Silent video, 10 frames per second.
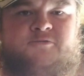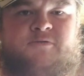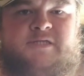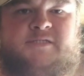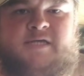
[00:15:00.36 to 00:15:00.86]
with
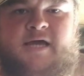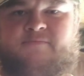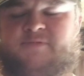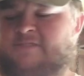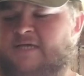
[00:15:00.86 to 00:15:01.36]
his side
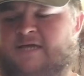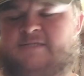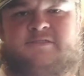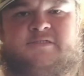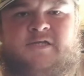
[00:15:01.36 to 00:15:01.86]
by side
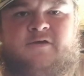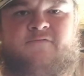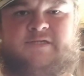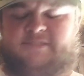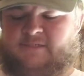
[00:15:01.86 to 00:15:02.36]
and stuff.
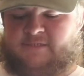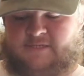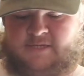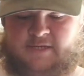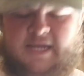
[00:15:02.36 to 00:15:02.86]
He's
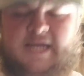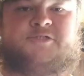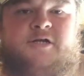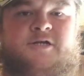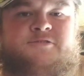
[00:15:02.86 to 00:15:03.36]
got
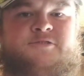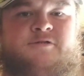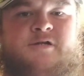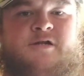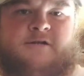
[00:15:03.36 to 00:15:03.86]
trails through
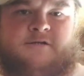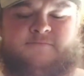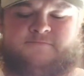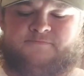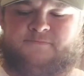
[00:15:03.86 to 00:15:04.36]
there,
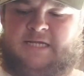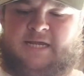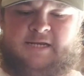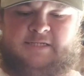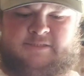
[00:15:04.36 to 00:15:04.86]

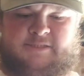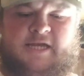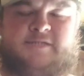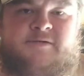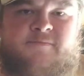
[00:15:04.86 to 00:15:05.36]
and it's
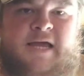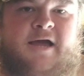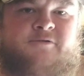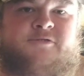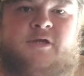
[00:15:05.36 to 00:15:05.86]
got them
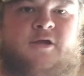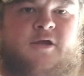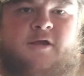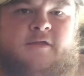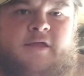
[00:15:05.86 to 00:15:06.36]
coyotes.
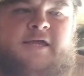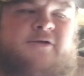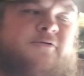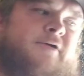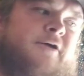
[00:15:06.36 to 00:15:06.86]
They ain't
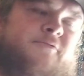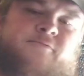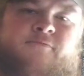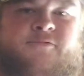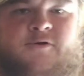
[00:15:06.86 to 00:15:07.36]
gonna go
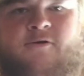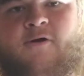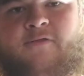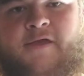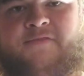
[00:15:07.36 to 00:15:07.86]
through all
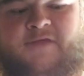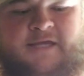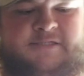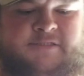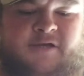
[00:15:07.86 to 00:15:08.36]
that
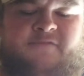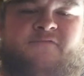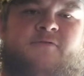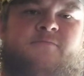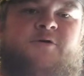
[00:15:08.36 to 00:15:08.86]
thick stuff for
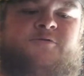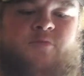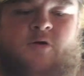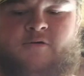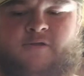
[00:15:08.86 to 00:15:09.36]
the most
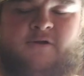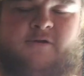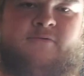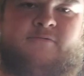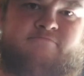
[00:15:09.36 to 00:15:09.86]
part. They're
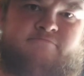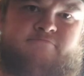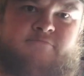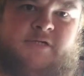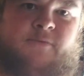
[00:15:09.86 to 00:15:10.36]
gonna
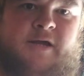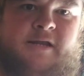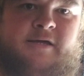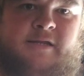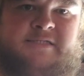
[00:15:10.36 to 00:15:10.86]
come right
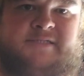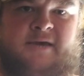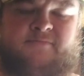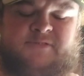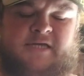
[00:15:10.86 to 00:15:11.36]
down that
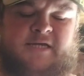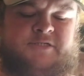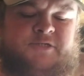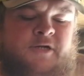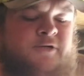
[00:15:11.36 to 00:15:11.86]
side by side
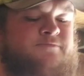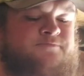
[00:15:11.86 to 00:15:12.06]
trail,